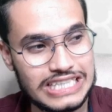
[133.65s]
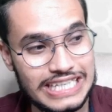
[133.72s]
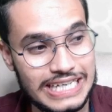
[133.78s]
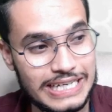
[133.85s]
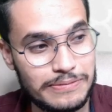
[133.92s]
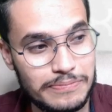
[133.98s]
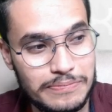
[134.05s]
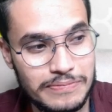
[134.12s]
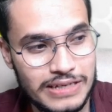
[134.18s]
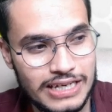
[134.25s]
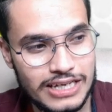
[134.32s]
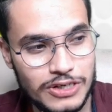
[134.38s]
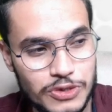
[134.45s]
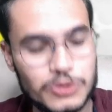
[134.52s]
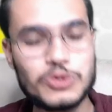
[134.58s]
3
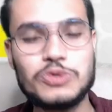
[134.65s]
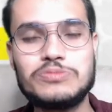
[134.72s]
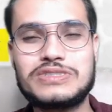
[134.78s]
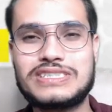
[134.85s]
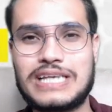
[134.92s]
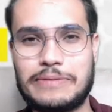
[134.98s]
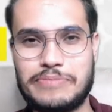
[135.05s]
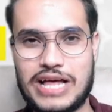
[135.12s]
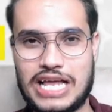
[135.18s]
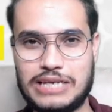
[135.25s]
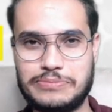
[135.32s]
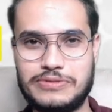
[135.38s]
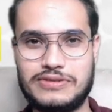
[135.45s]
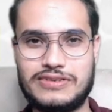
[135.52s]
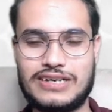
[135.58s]
rooms
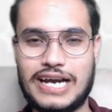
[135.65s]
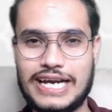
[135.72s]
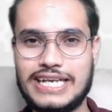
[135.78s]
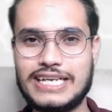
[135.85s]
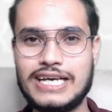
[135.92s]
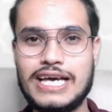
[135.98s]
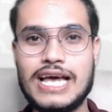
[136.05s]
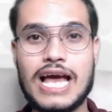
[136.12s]
available, right?